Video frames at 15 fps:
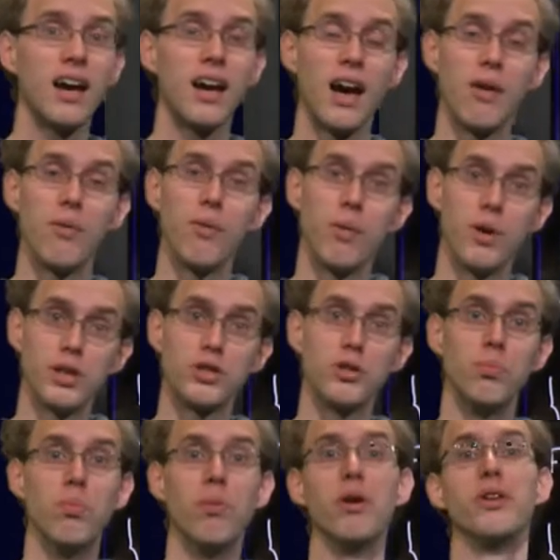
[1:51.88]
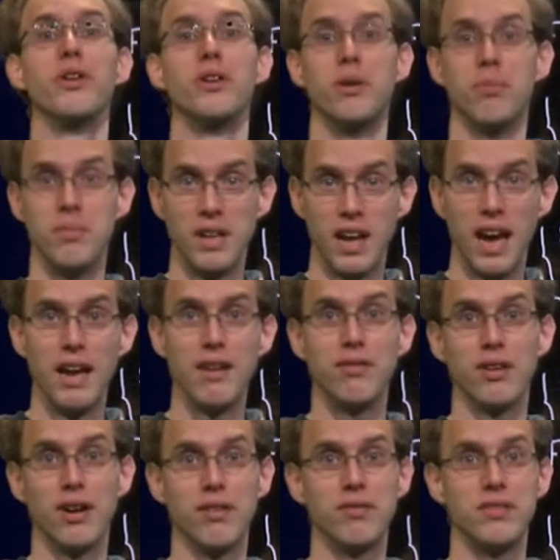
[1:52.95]
And we want to model the
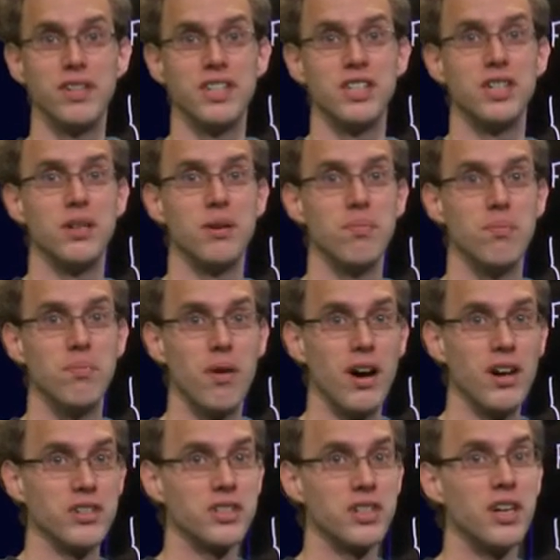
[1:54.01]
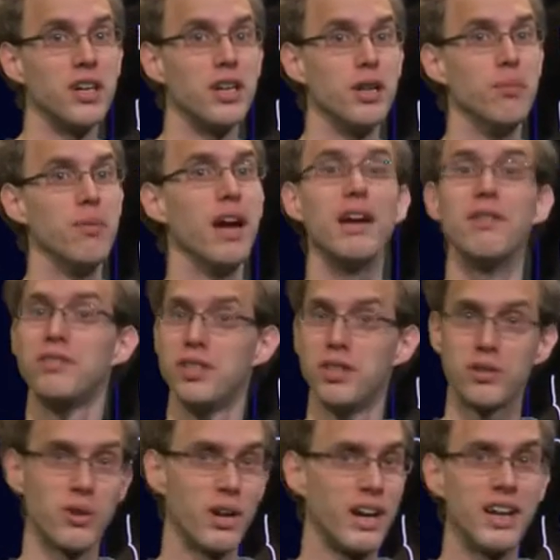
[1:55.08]
behavior of this mass. You may have seen
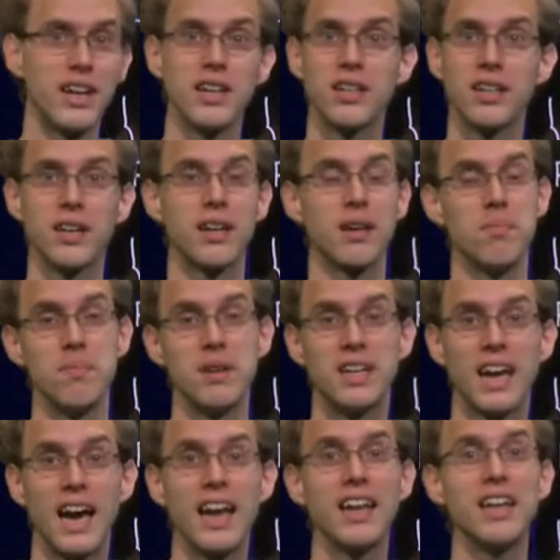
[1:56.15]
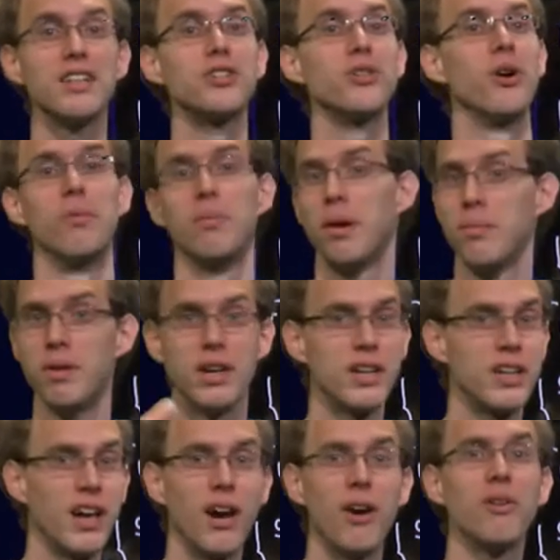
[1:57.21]
it already in mechanics or maybe in
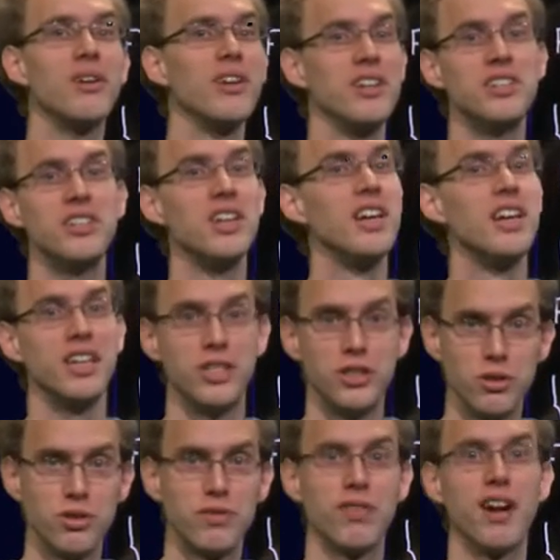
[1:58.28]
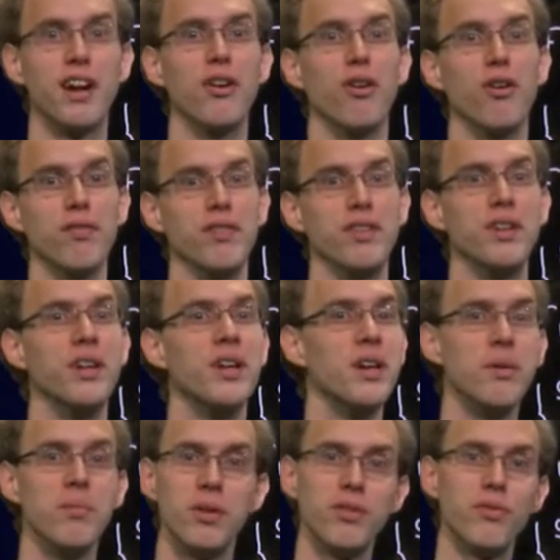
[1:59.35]
calculus. It's used very often,
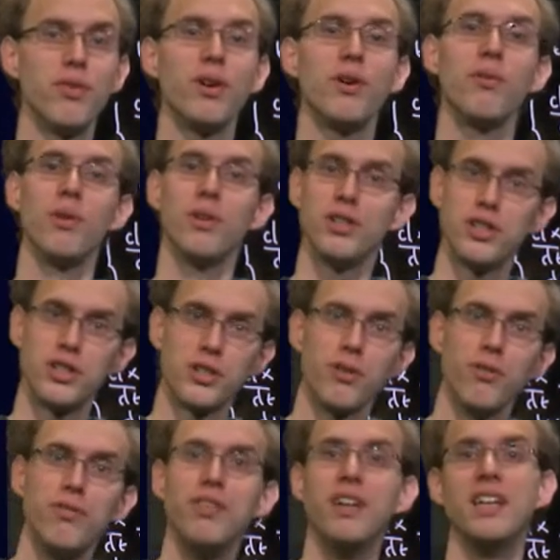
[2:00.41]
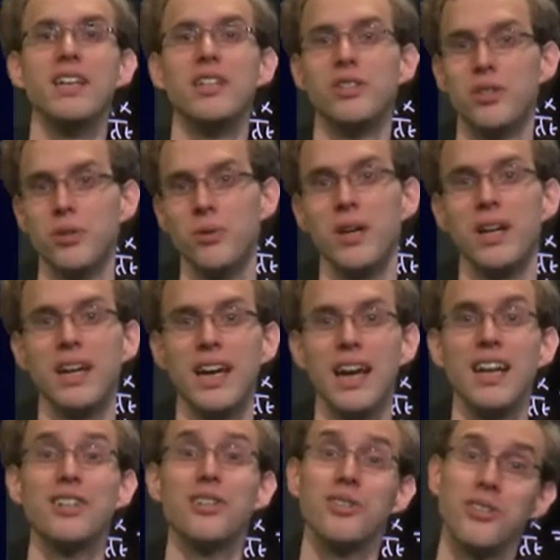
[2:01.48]
but well, it's convenient to
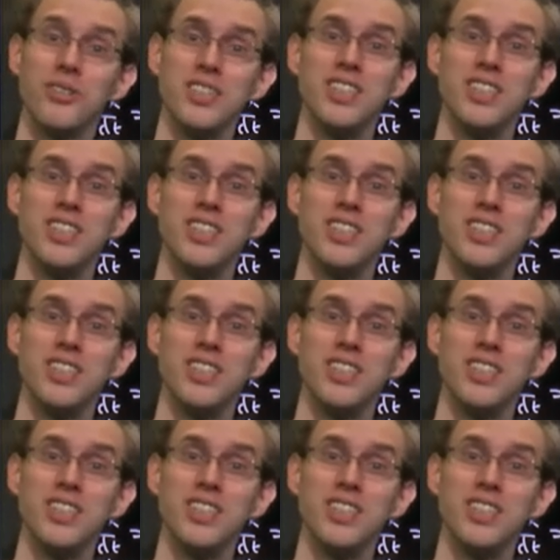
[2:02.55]
introduce a